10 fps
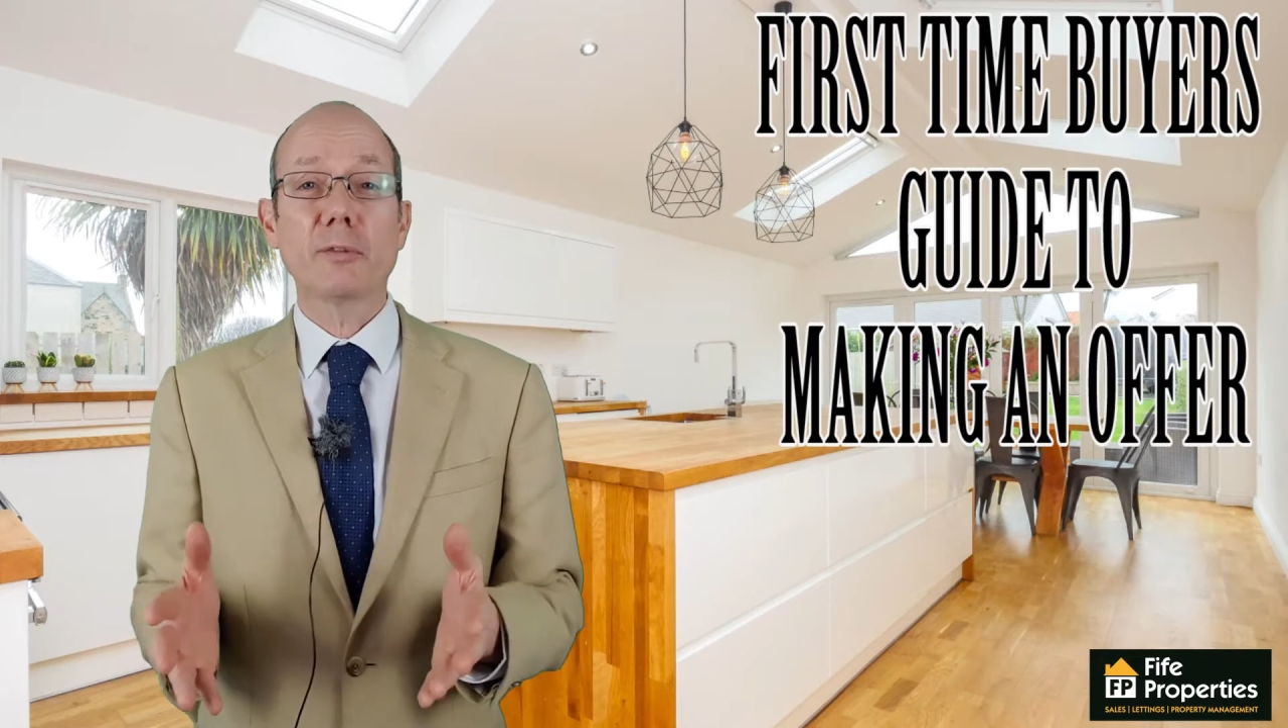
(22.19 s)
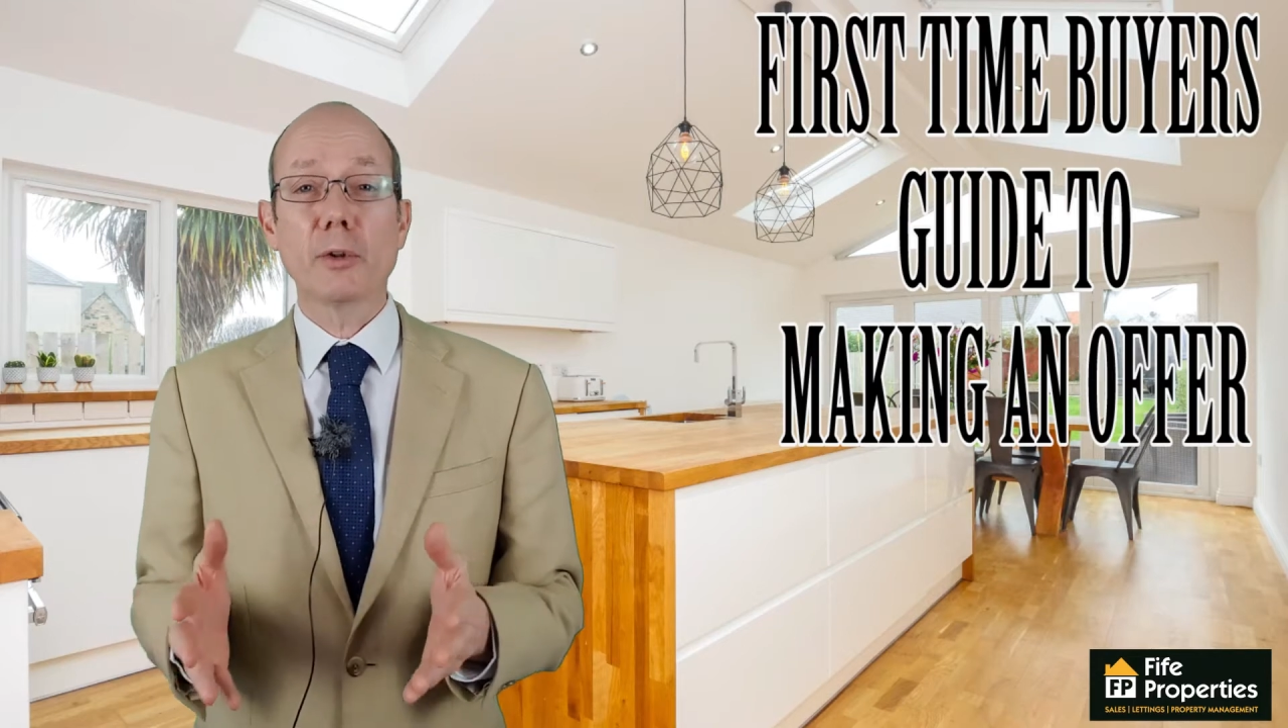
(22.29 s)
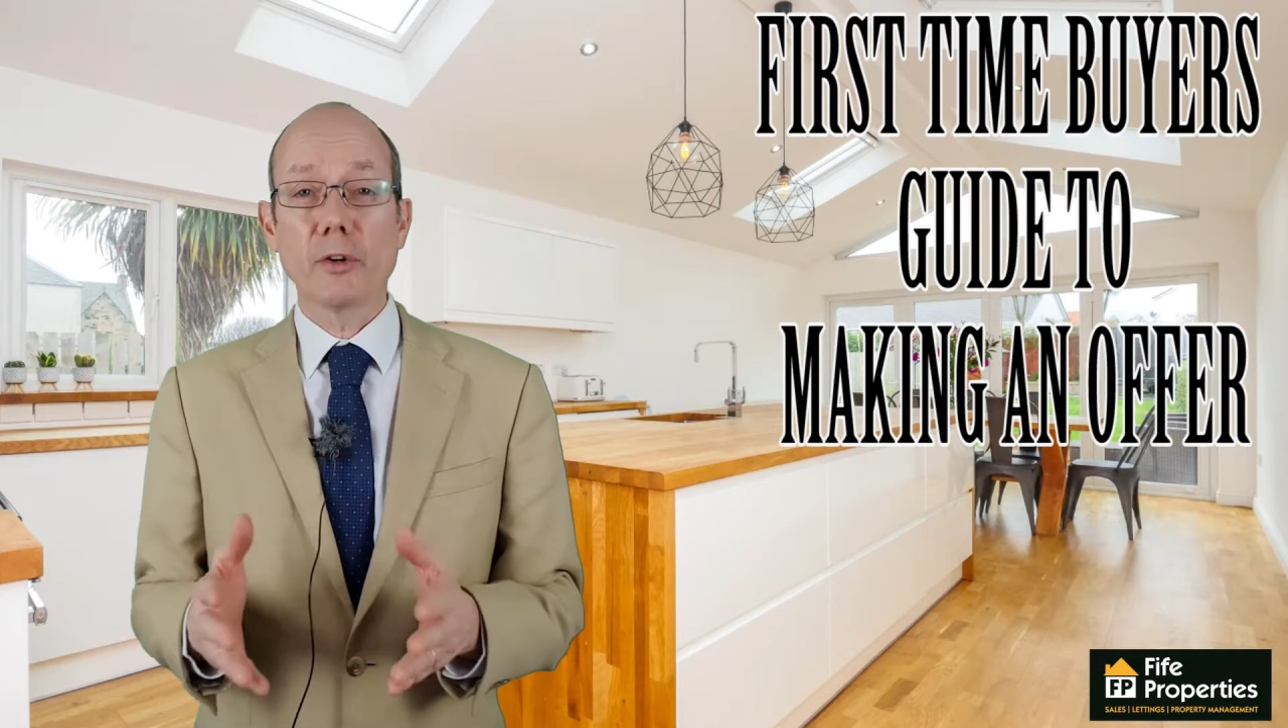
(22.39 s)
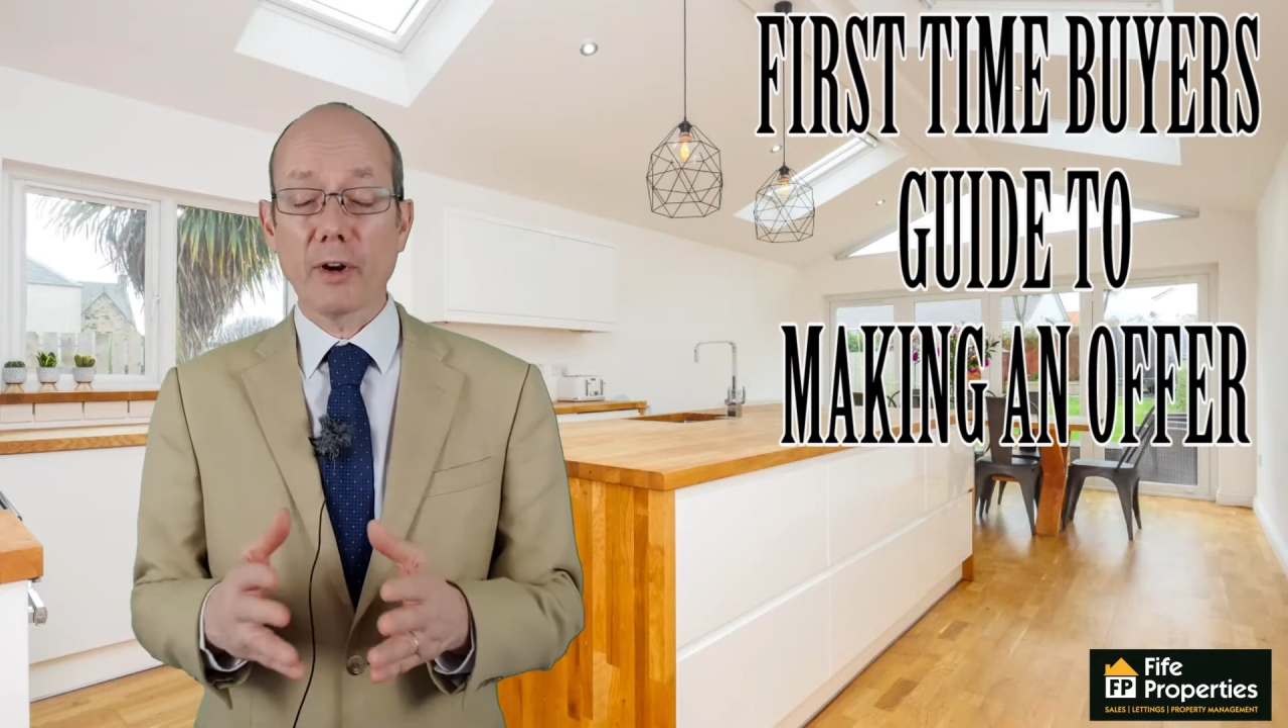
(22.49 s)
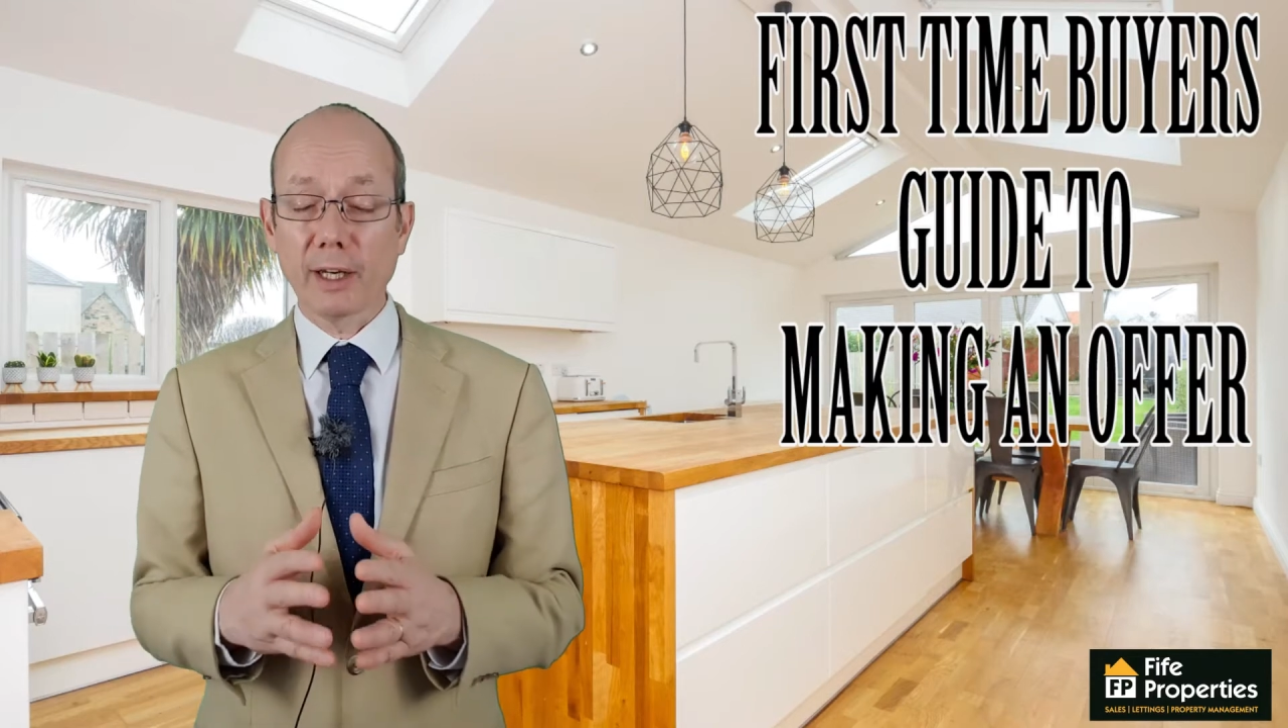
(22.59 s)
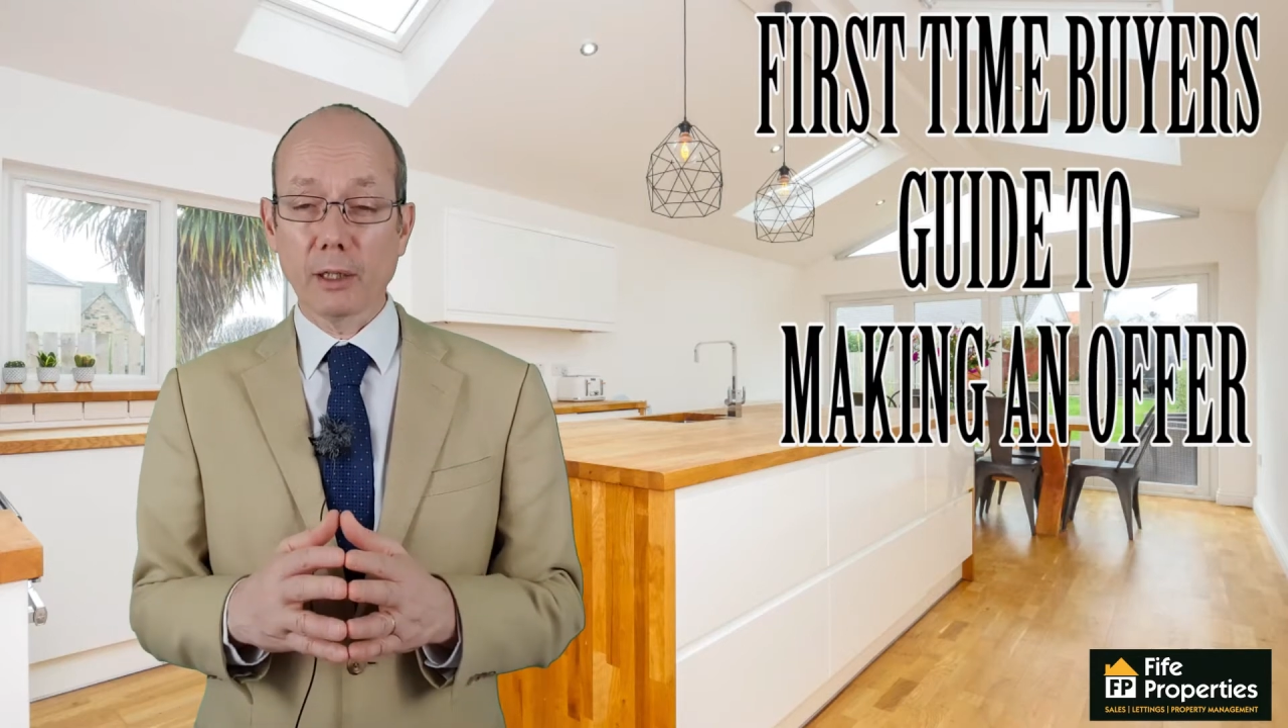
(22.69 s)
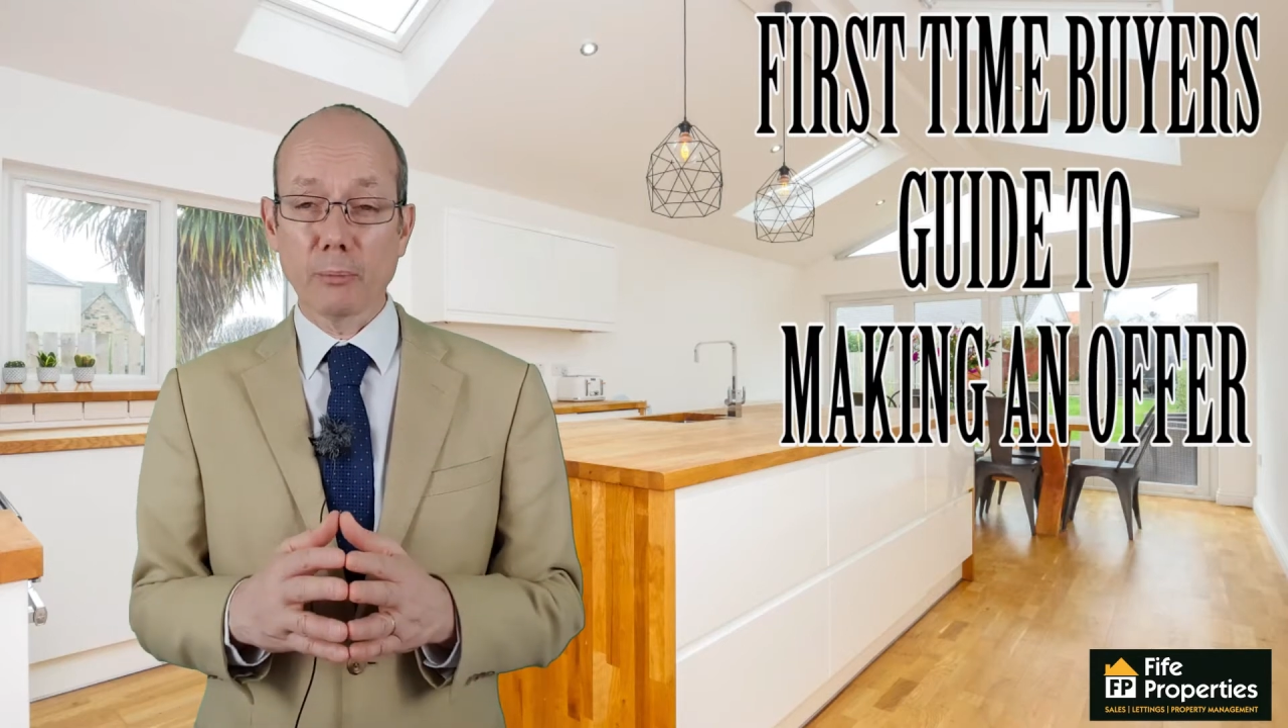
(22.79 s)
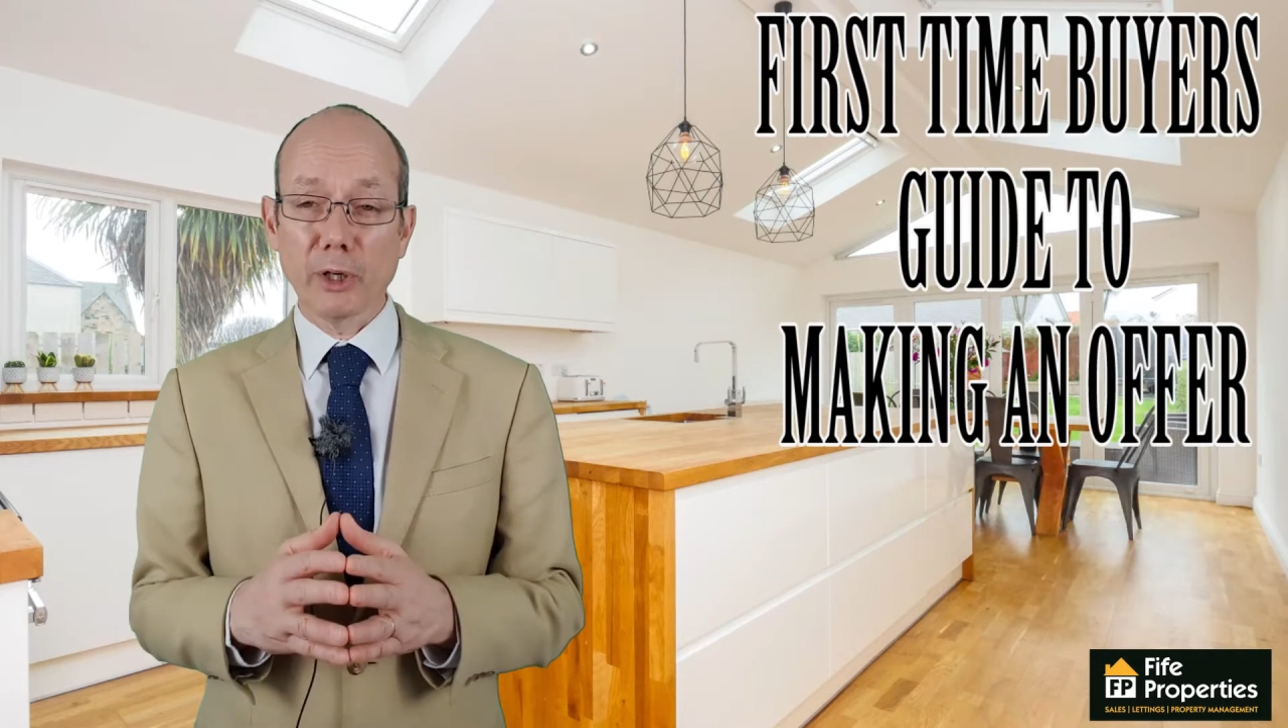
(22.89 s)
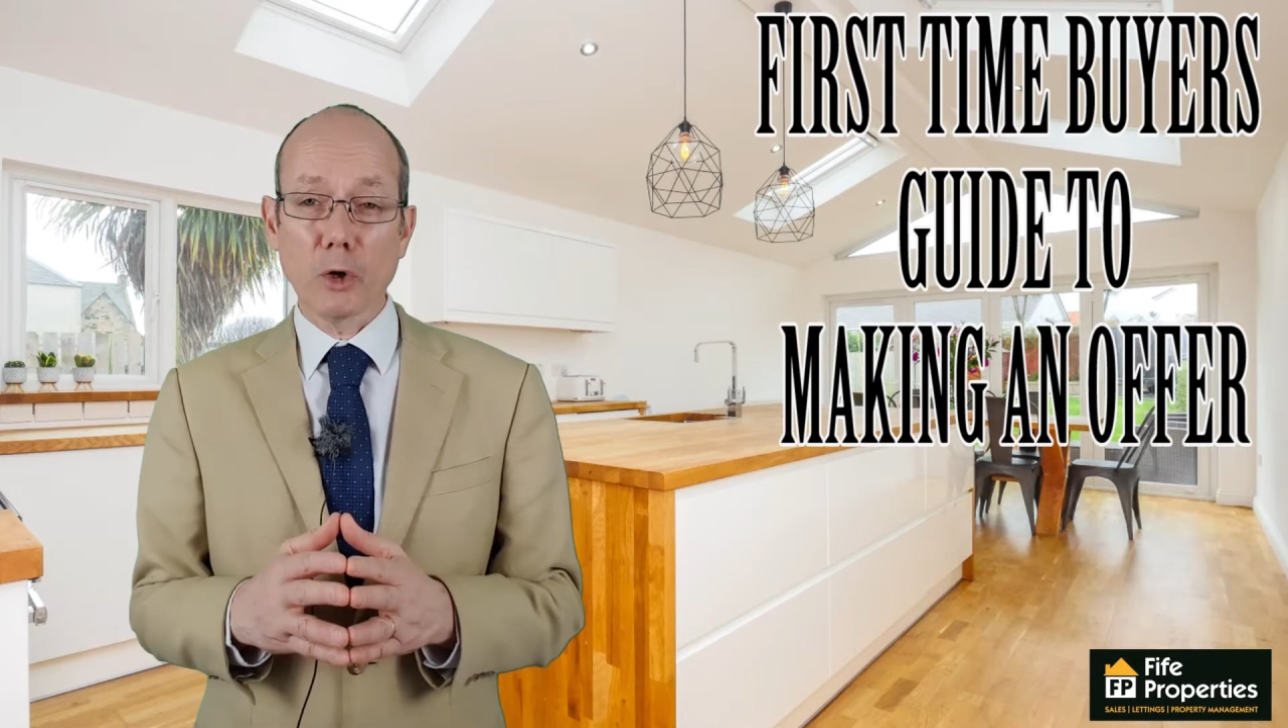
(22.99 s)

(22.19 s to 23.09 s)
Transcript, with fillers: out the running by